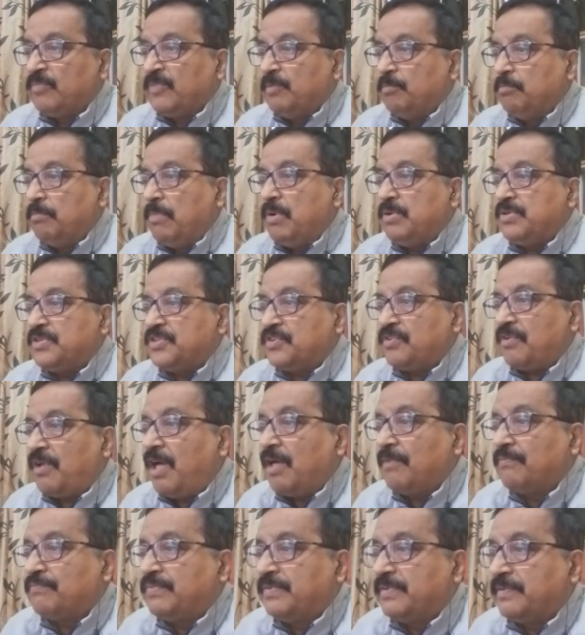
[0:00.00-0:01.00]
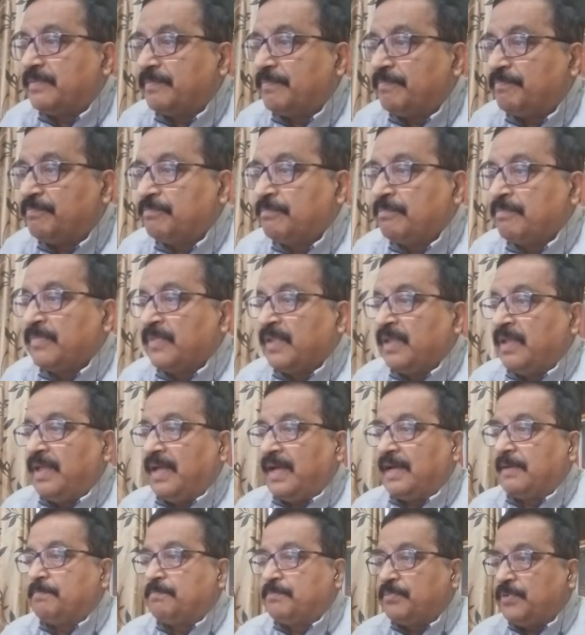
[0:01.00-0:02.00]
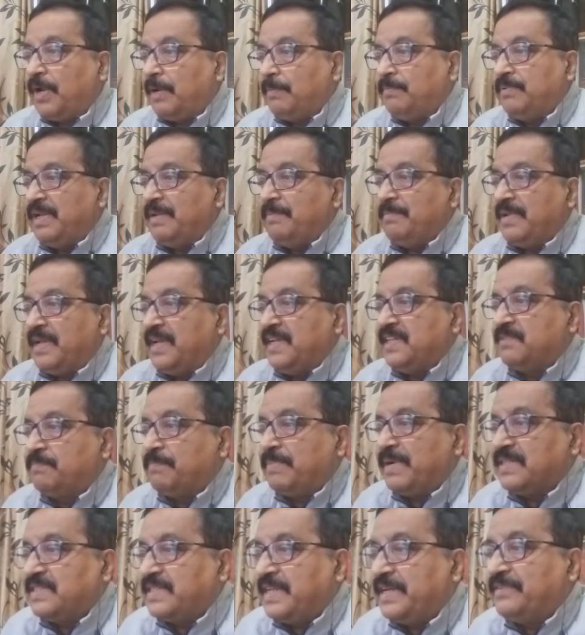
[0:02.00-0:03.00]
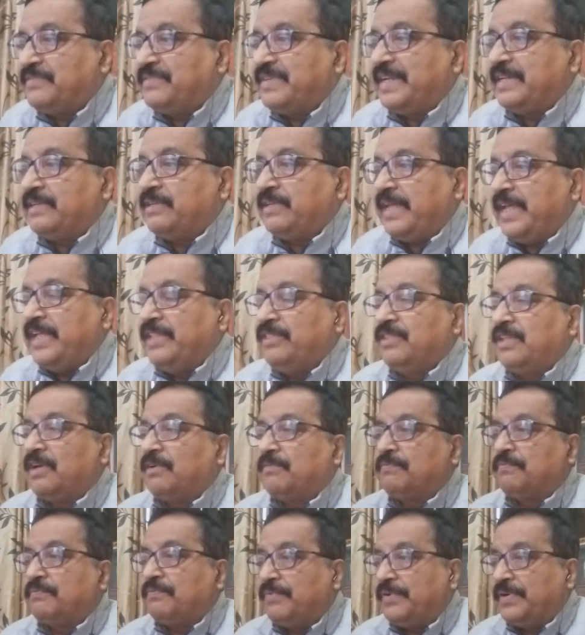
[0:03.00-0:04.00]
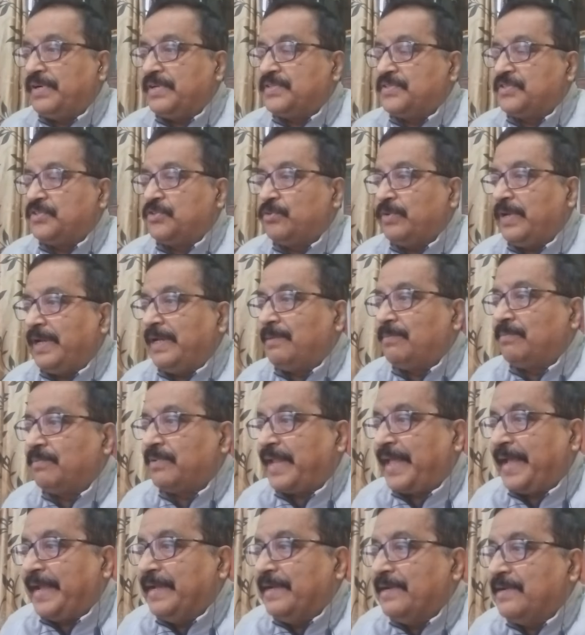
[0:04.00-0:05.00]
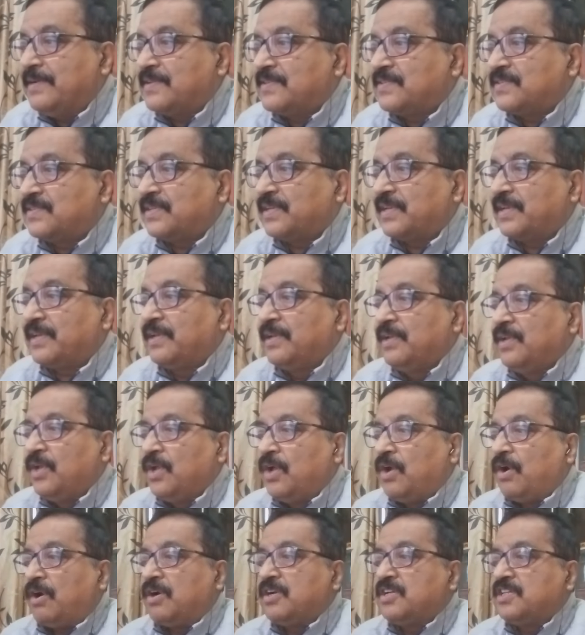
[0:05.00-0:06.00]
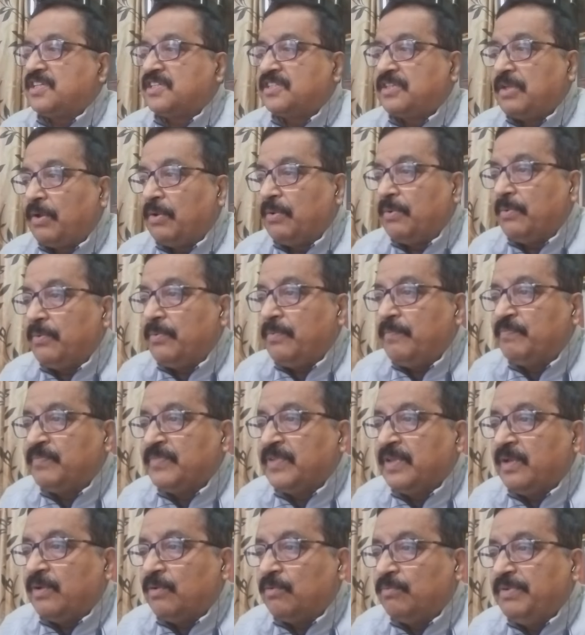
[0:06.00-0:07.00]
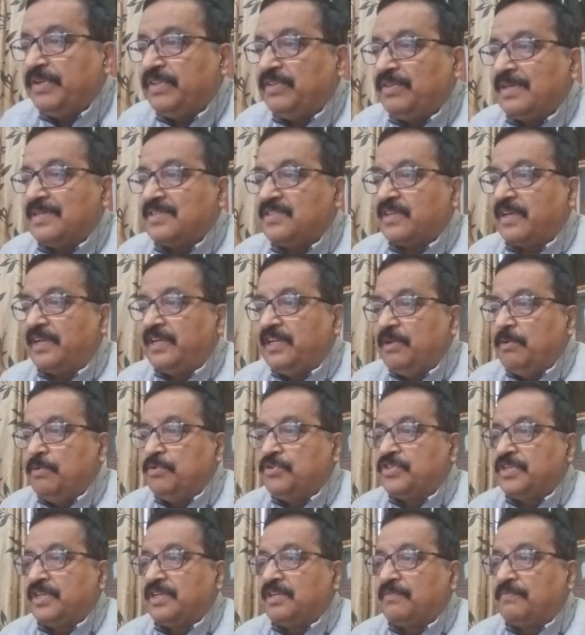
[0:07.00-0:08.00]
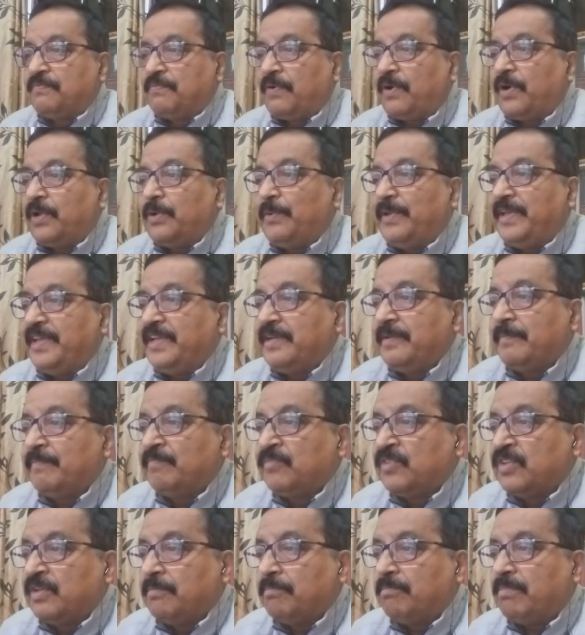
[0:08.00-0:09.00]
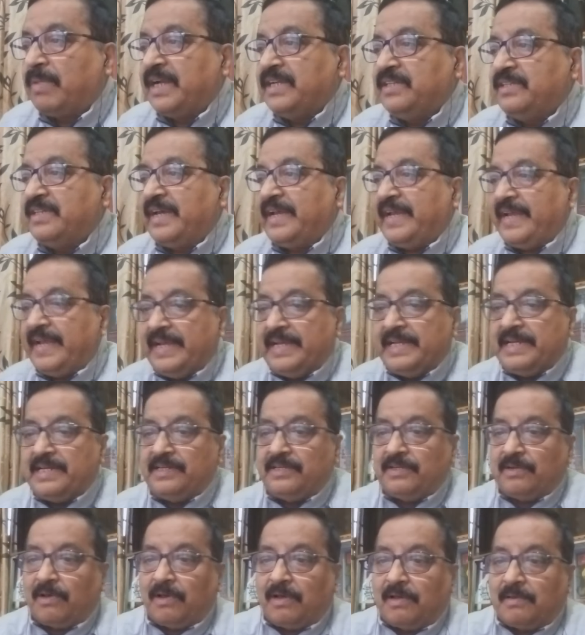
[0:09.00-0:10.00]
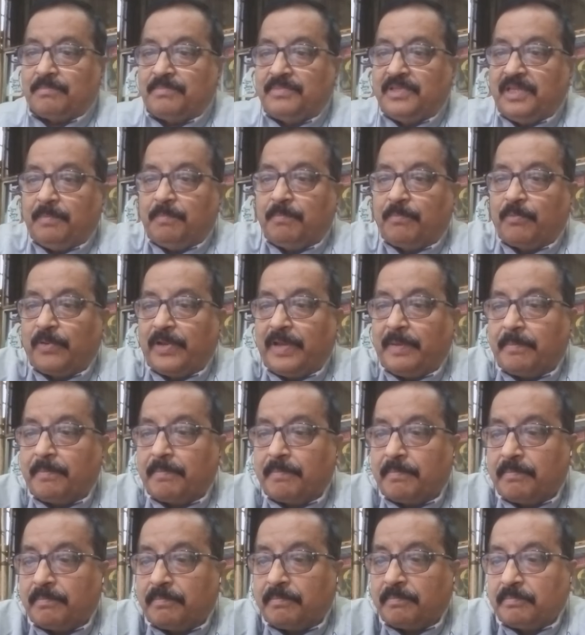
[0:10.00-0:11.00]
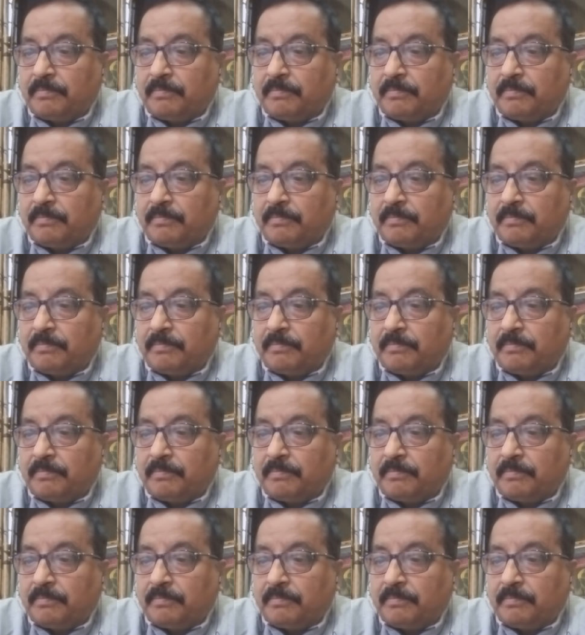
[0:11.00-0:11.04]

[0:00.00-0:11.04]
Most often, a problem is presented in the first 12 lines or so, with a solution following by the end of the poem.